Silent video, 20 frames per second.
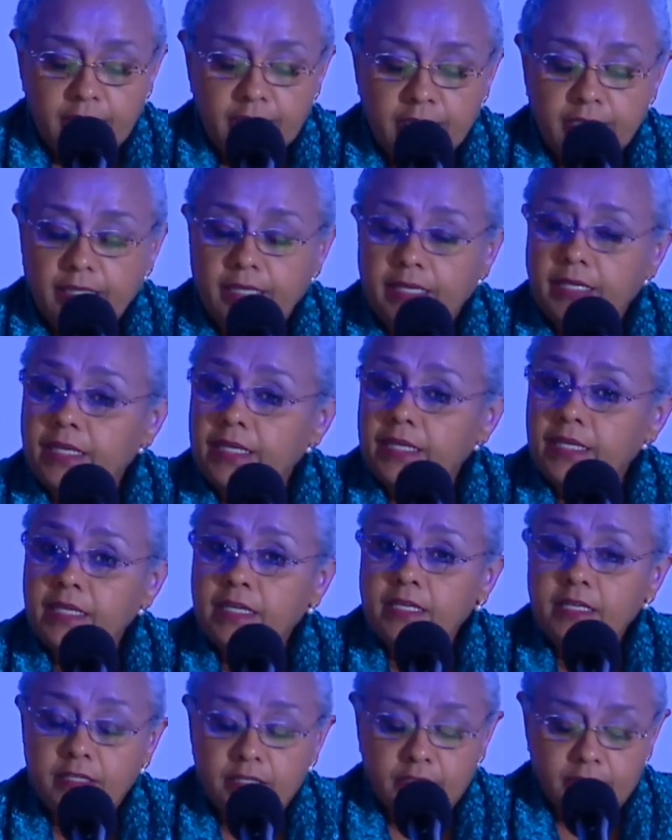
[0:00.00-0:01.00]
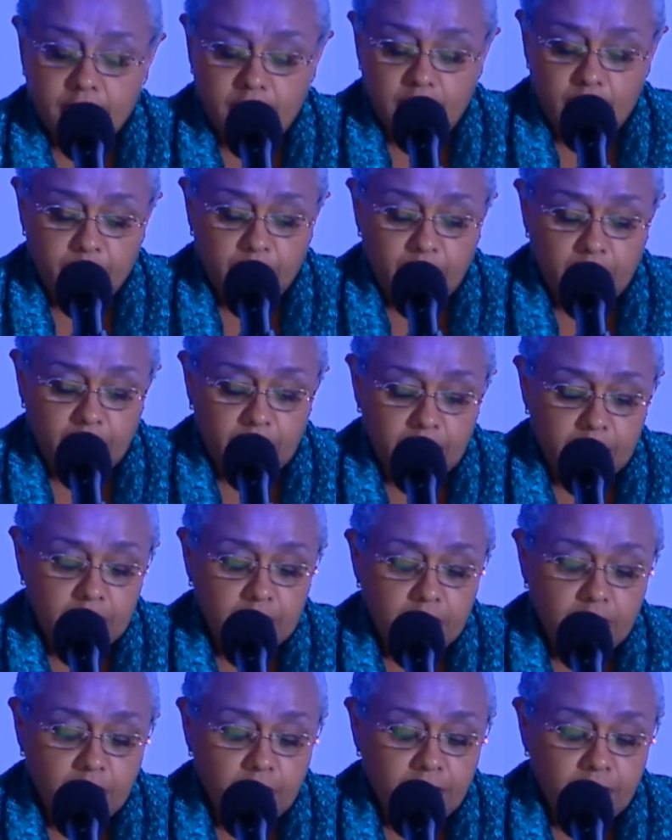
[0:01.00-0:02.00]
as a key determinant
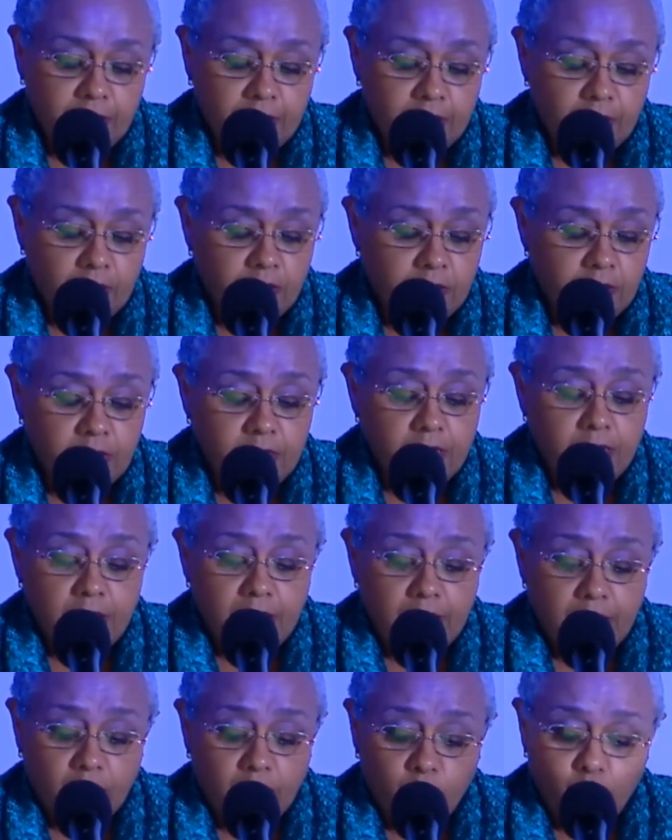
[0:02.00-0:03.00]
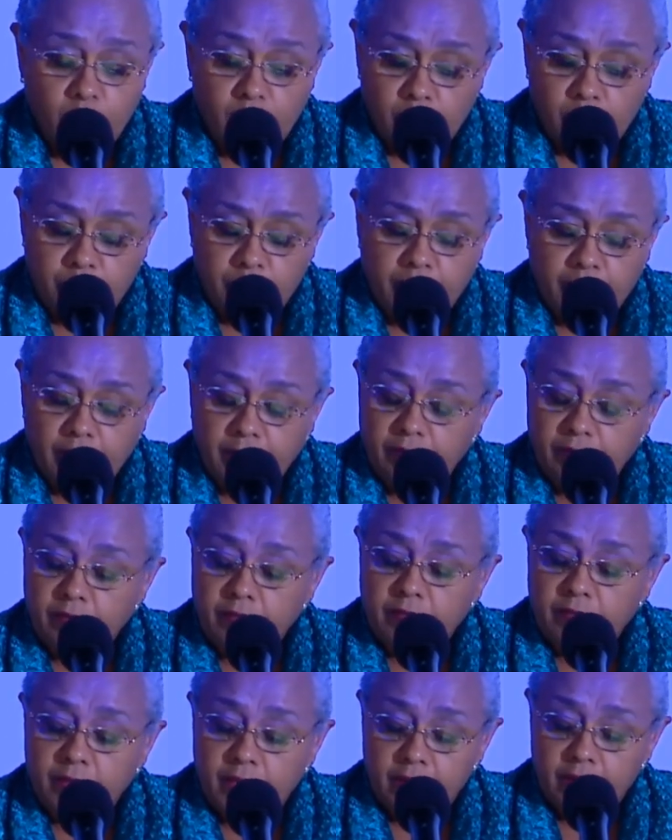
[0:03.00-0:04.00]
of health and well-being.
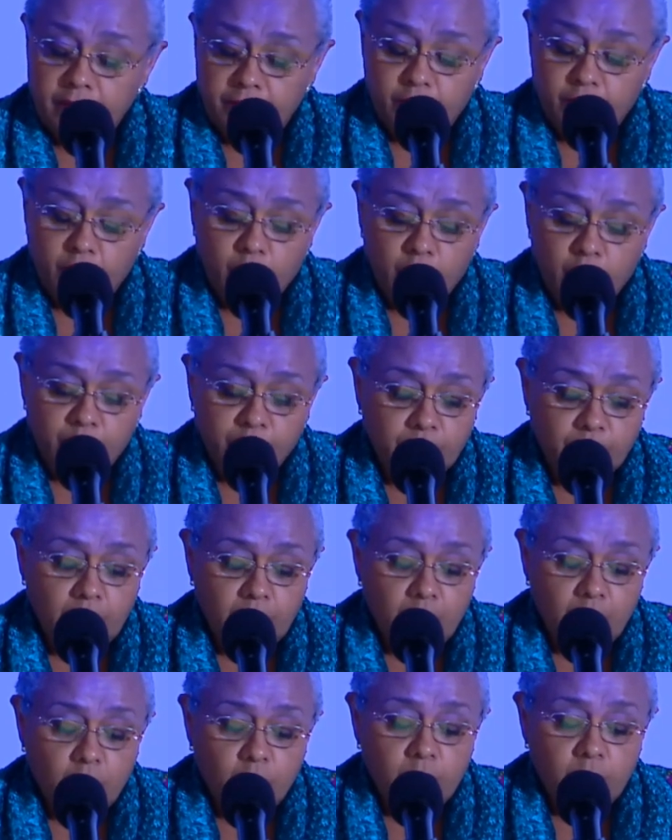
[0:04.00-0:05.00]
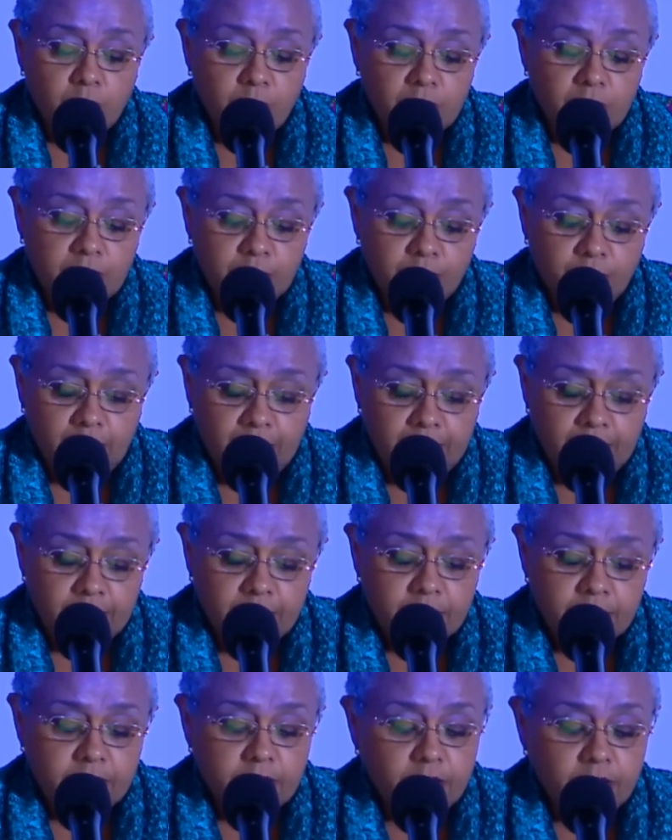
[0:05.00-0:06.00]
Therefore, we must
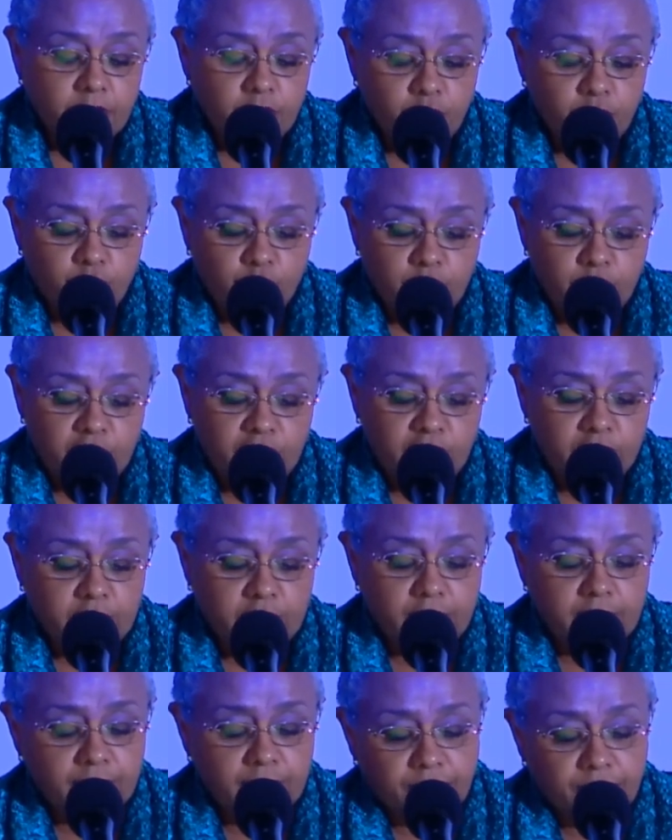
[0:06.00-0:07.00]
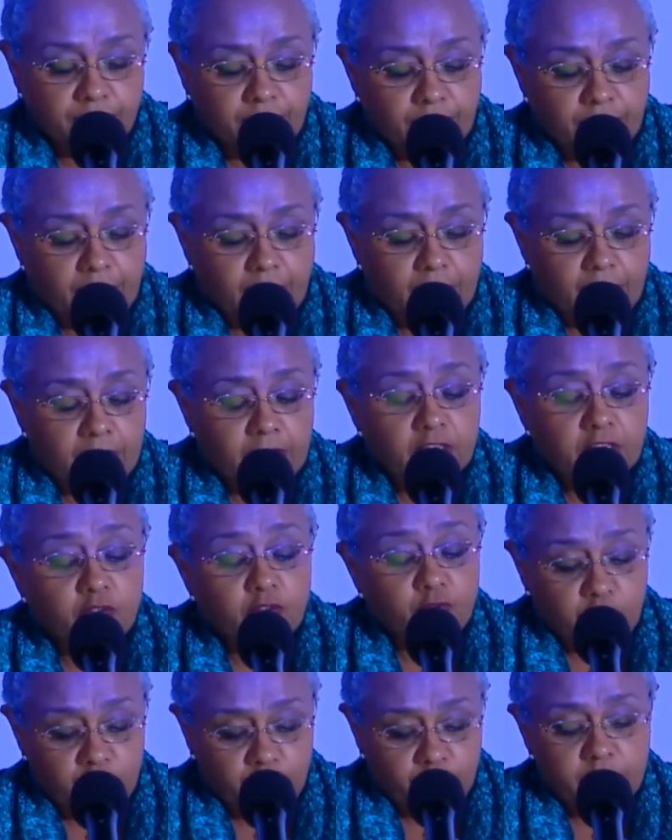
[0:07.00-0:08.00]
place the
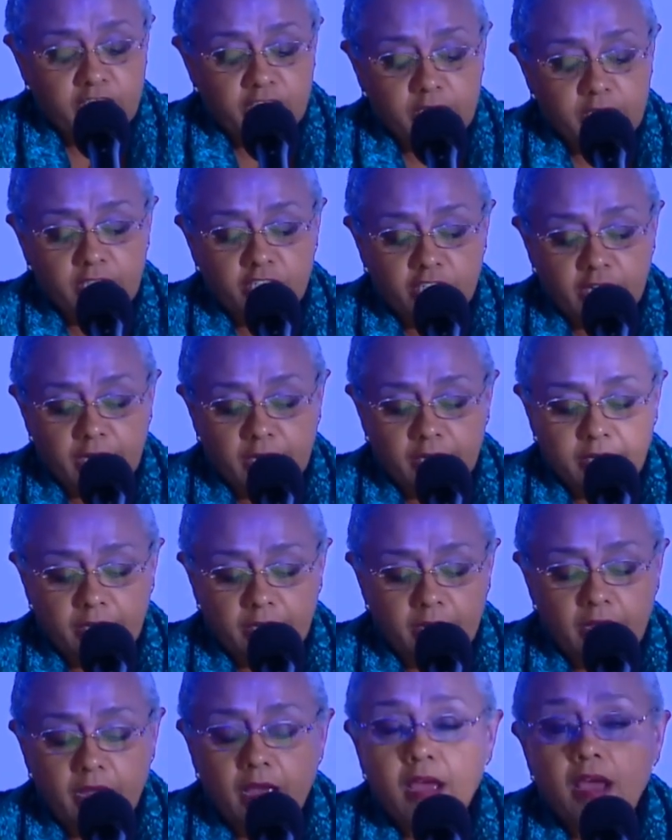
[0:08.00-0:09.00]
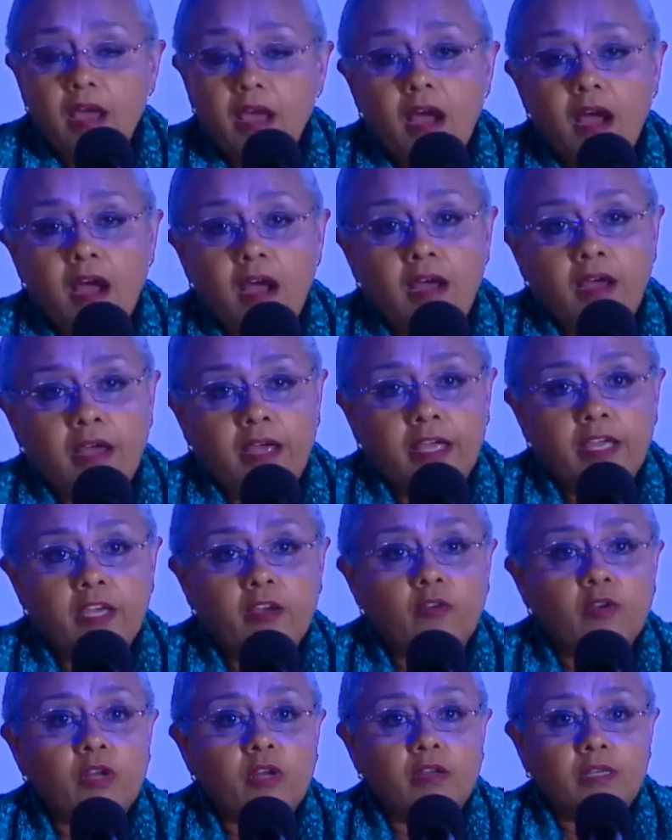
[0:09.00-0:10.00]
nutrition agenda high
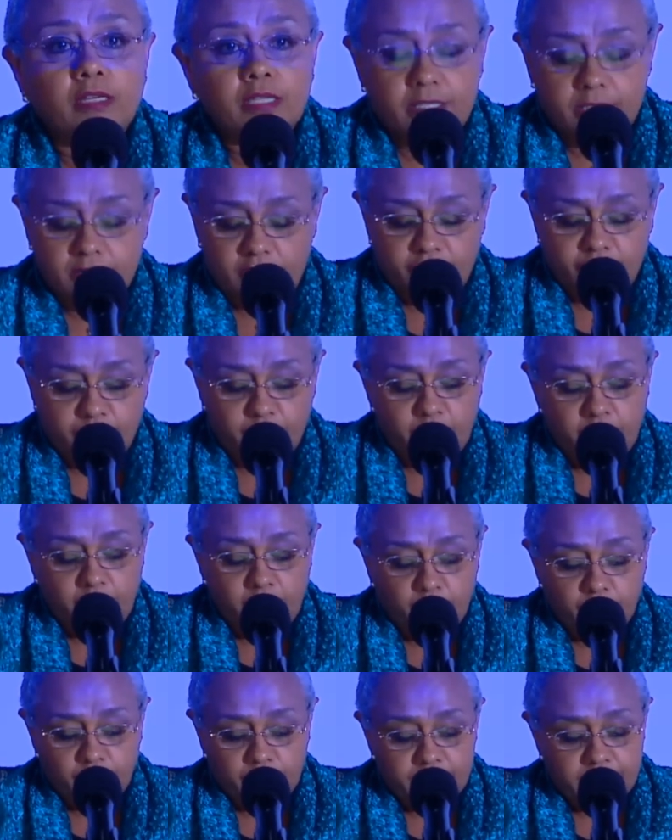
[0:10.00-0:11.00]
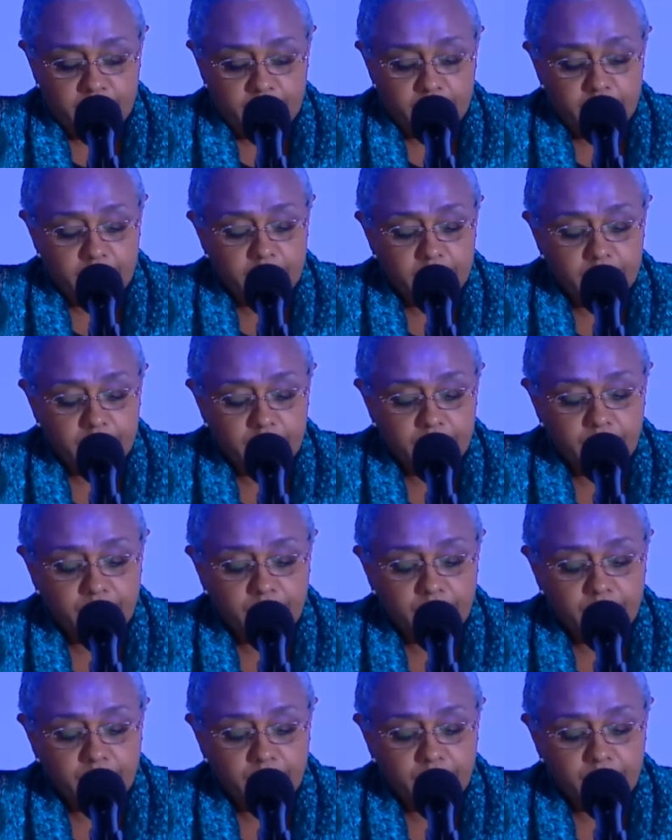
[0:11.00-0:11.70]
on our list of priorities.